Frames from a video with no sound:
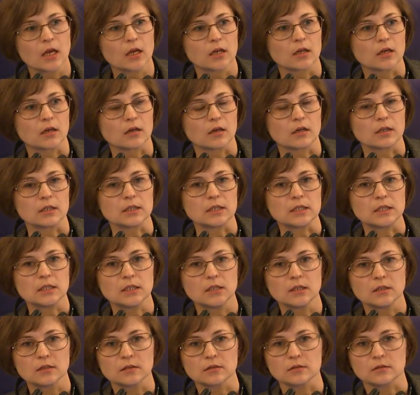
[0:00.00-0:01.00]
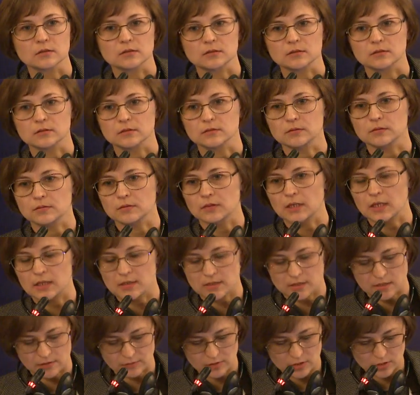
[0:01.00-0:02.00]
classes for
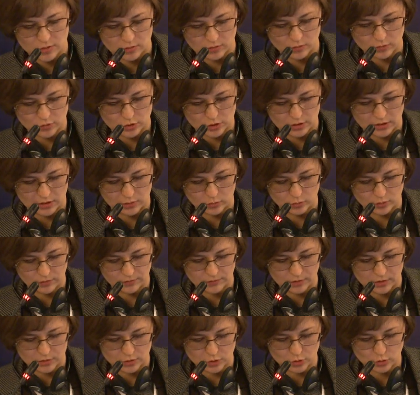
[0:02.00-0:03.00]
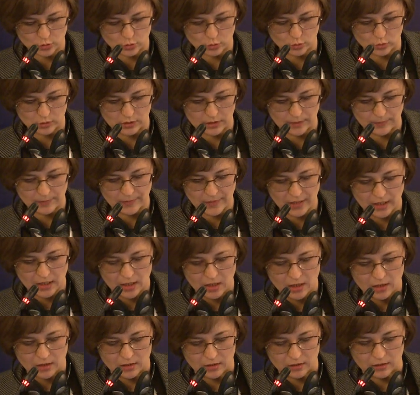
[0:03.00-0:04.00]
children of different age
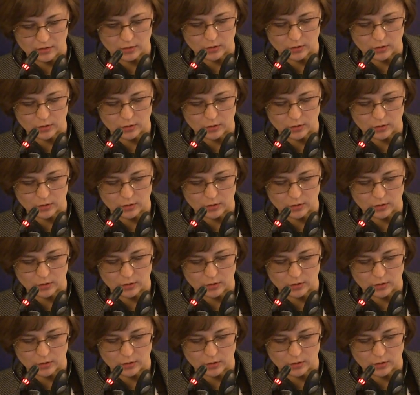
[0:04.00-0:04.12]
groups